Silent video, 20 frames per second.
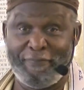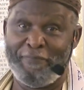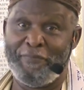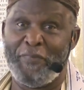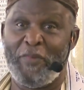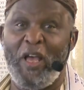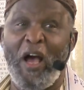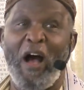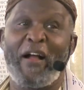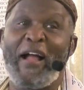
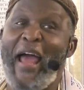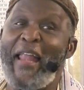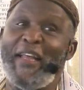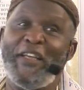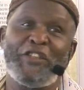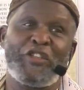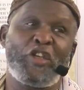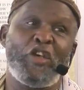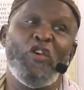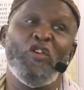Y'all got to
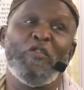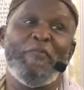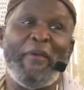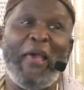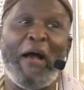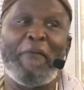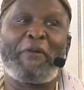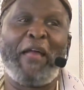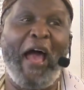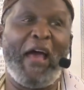excuse me.
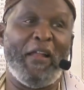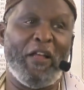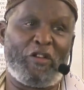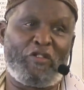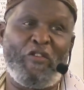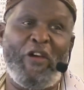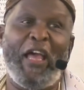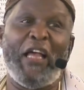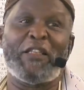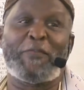I'm kind of
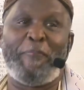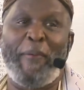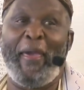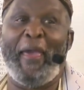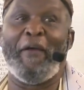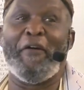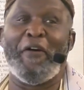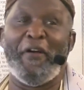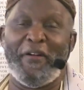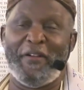
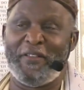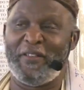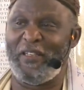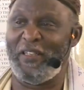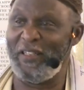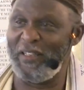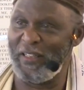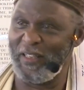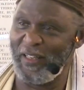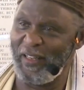transparent.
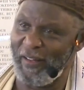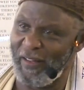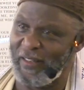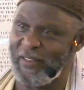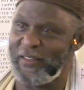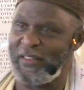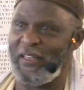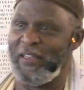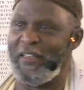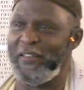You
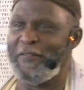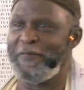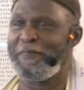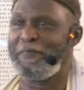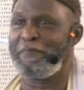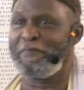understand?